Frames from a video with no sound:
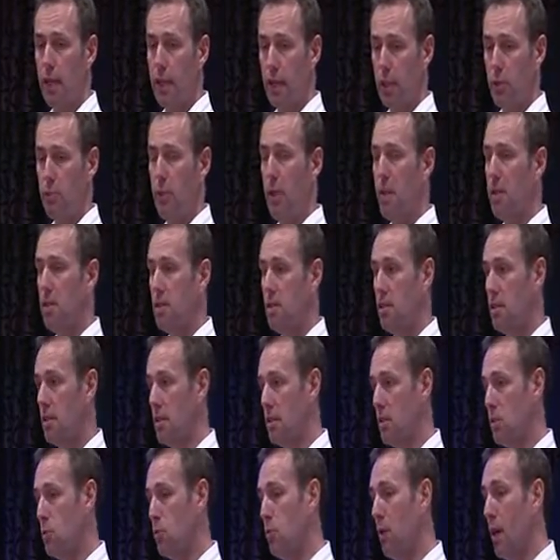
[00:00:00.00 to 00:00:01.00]

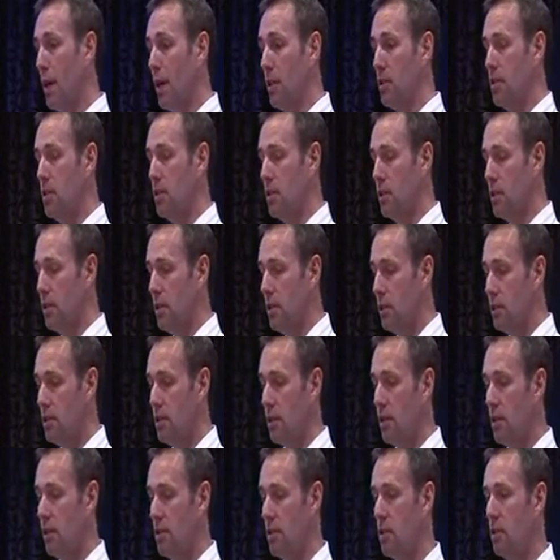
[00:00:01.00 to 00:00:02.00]
expenses as well
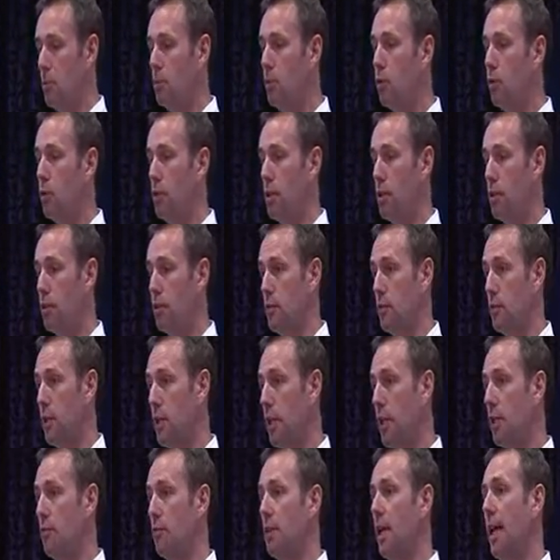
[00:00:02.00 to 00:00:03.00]
as the mortgage for
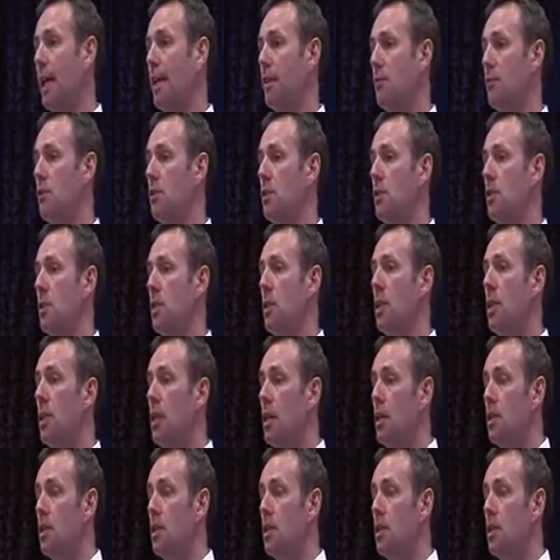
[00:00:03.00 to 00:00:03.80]
my own house.